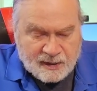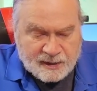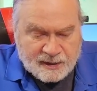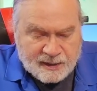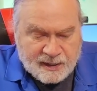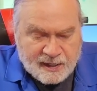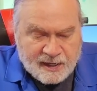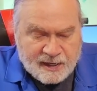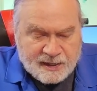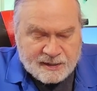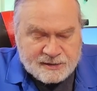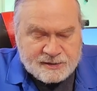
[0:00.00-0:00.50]

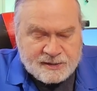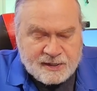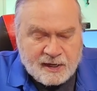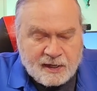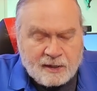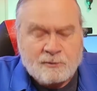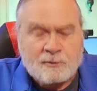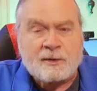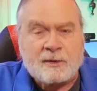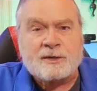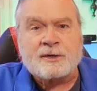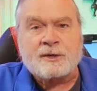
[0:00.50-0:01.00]

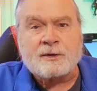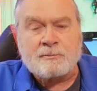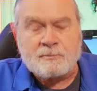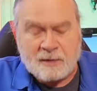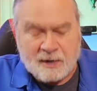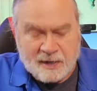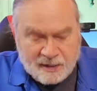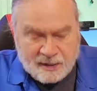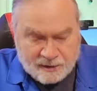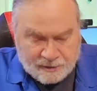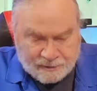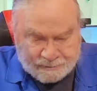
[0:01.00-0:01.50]
KXA Richard
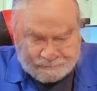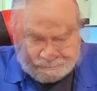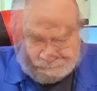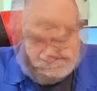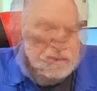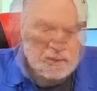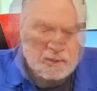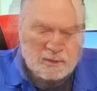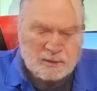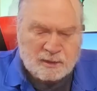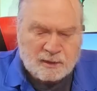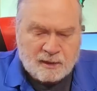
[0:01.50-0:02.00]
Baker.
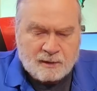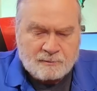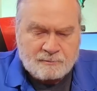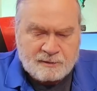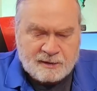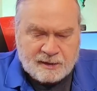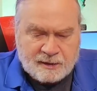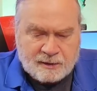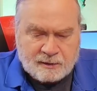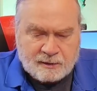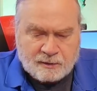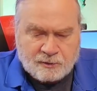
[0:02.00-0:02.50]
Let
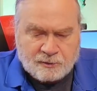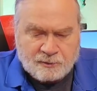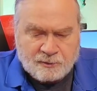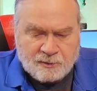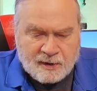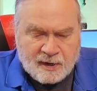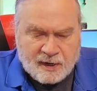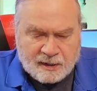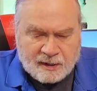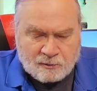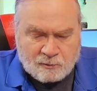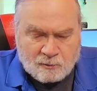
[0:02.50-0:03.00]
me
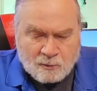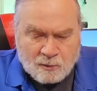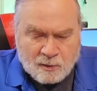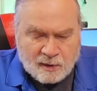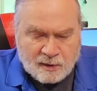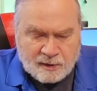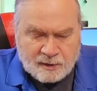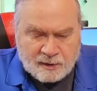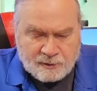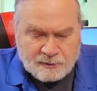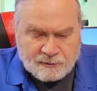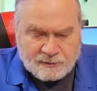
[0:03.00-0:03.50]
correct
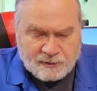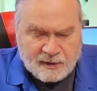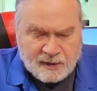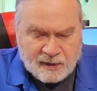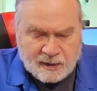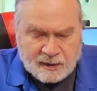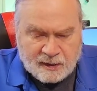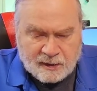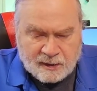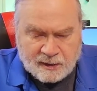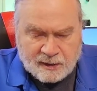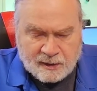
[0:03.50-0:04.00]
one
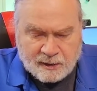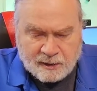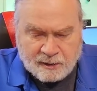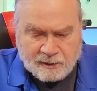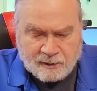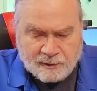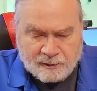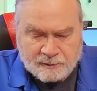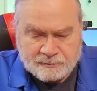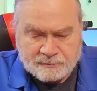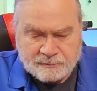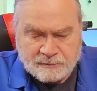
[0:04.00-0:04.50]
thing
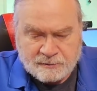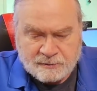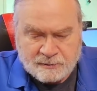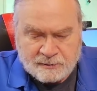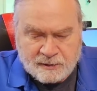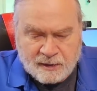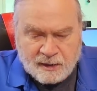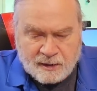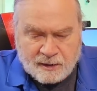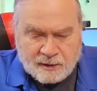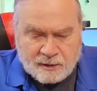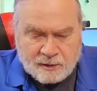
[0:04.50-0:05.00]
here.
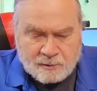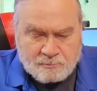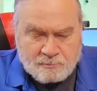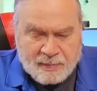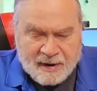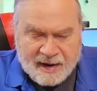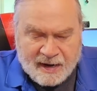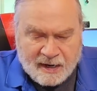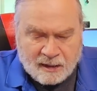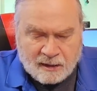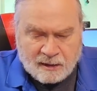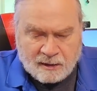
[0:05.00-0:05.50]
The
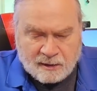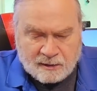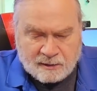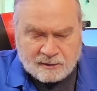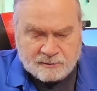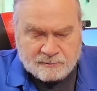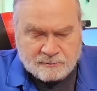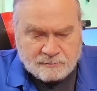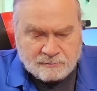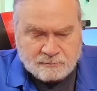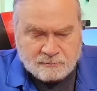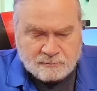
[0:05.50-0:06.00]

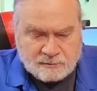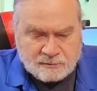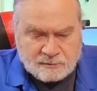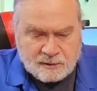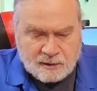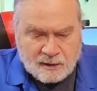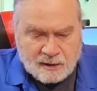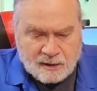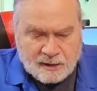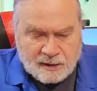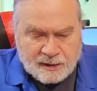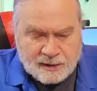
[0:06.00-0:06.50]
balun,
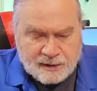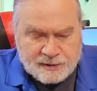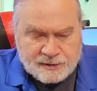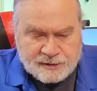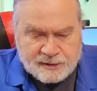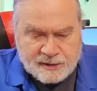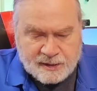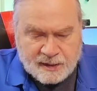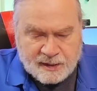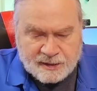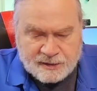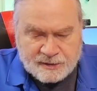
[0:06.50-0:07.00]
he
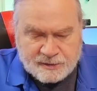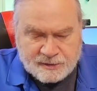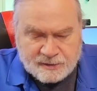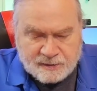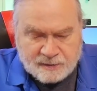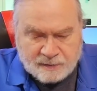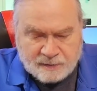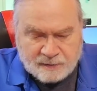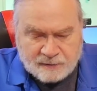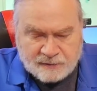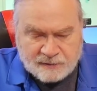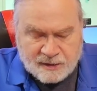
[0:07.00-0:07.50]
says,
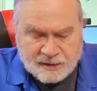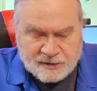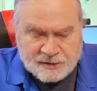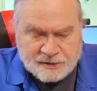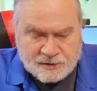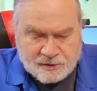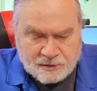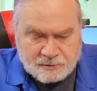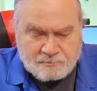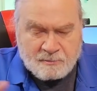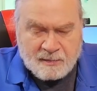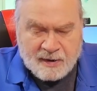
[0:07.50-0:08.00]

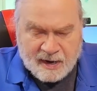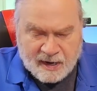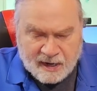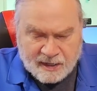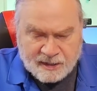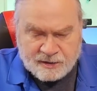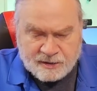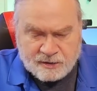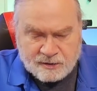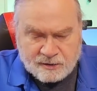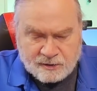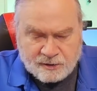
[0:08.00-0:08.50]
is to
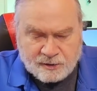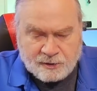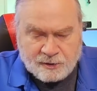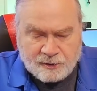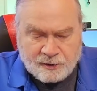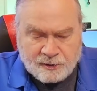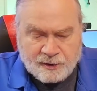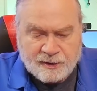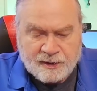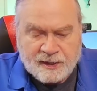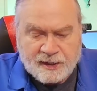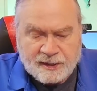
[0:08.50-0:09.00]
match the
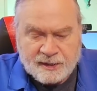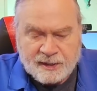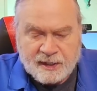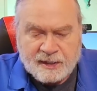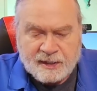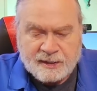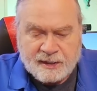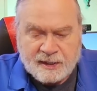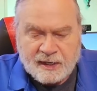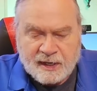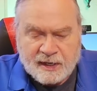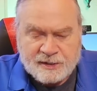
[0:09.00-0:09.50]
current, and
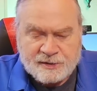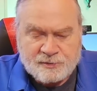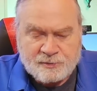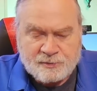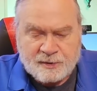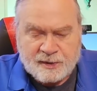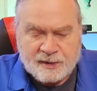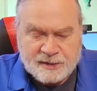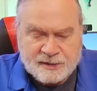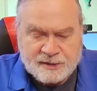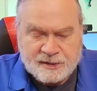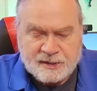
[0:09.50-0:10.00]
then the next
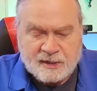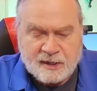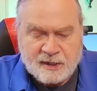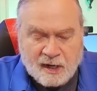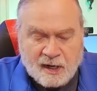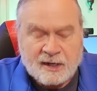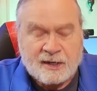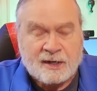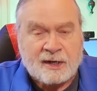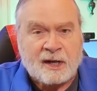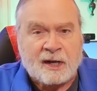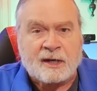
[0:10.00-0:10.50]
one is an
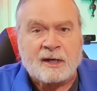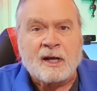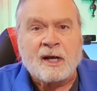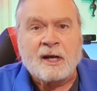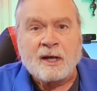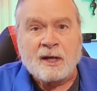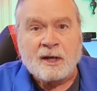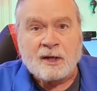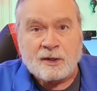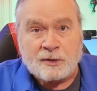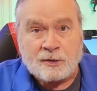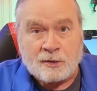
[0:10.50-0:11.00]
unun.
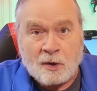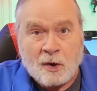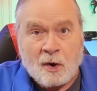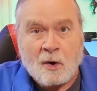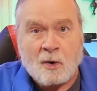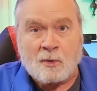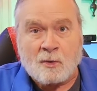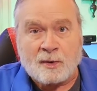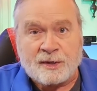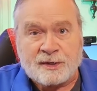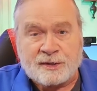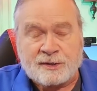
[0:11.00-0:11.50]

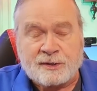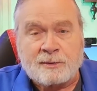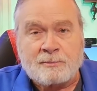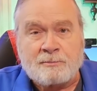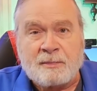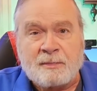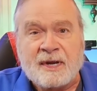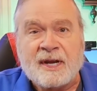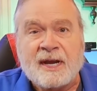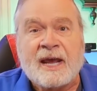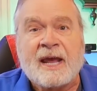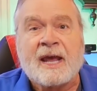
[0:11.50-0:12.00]
No, it
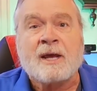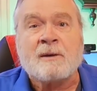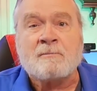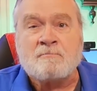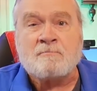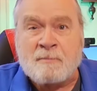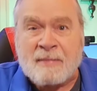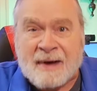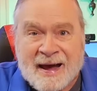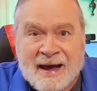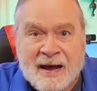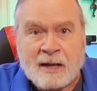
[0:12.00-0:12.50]
should be a
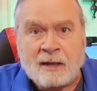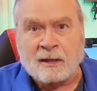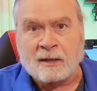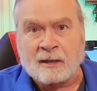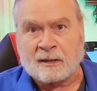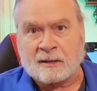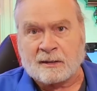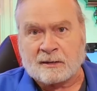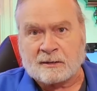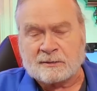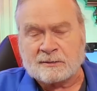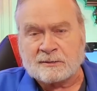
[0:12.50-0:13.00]

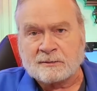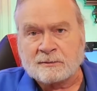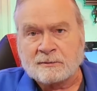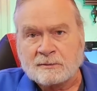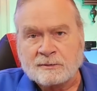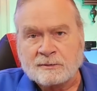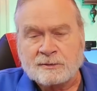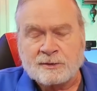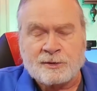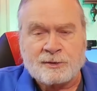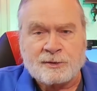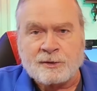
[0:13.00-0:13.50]
balun.
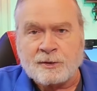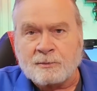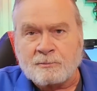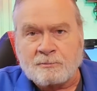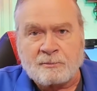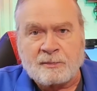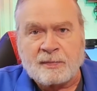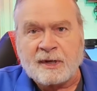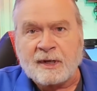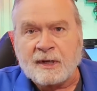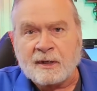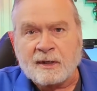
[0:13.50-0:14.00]
There
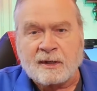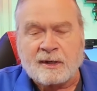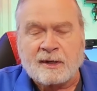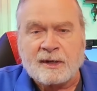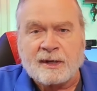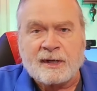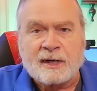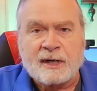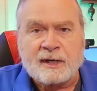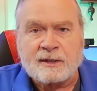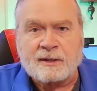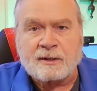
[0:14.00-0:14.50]
shouldn't be a
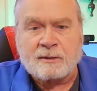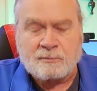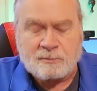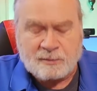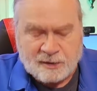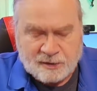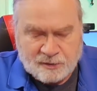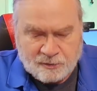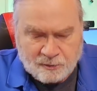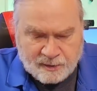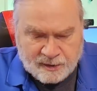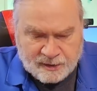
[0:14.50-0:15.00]
connection
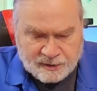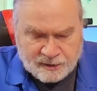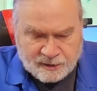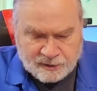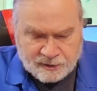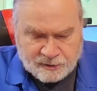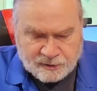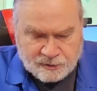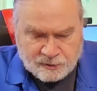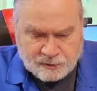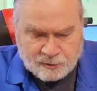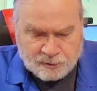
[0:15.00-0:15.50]
between
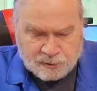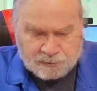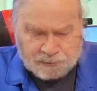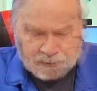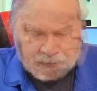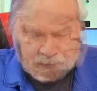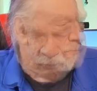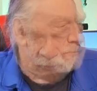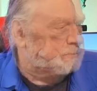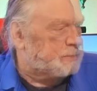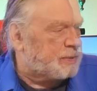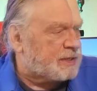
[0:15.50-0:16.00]
the two.
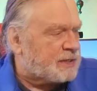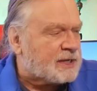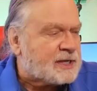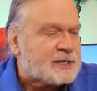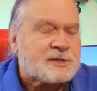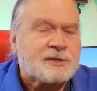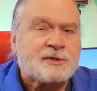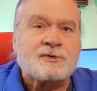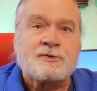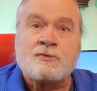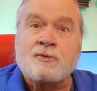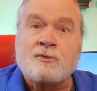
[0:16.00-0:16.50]
But
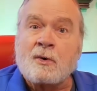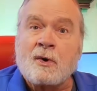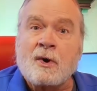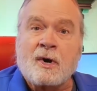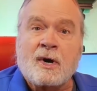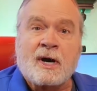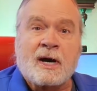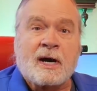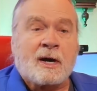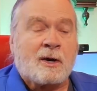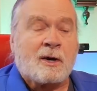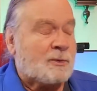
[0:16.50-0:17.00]
let's draw
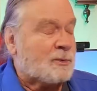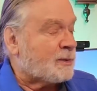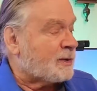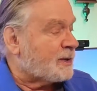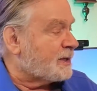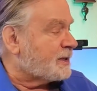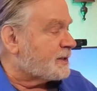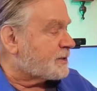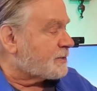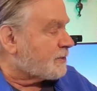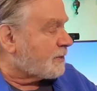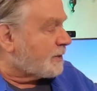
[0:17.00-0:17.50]
out what
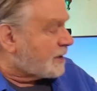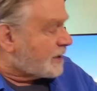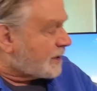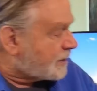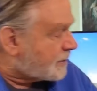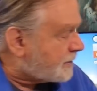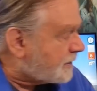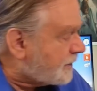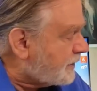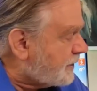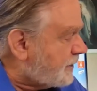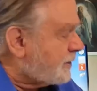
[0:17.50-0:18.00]
he's trying
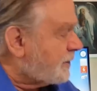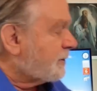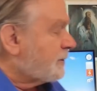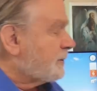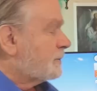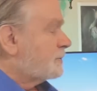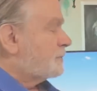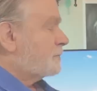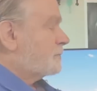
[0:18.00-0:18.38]
to do.